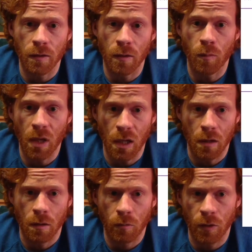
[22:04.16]
the mean,
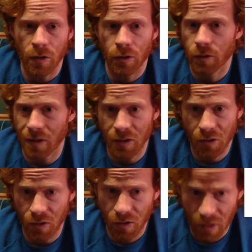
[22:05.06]
which let's
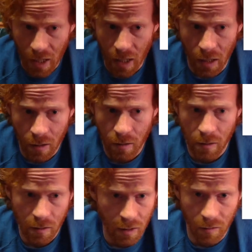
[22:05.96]
just say
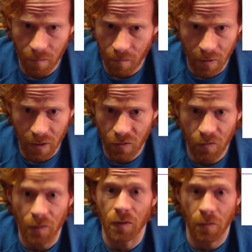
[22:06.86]
it's
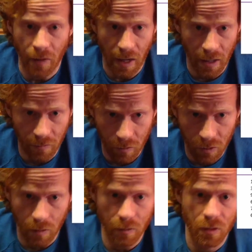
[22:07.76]
55 or
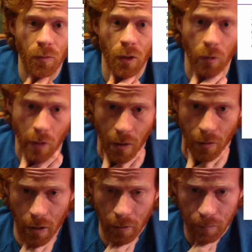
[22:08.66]
something around
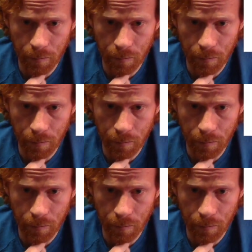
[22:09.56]
there.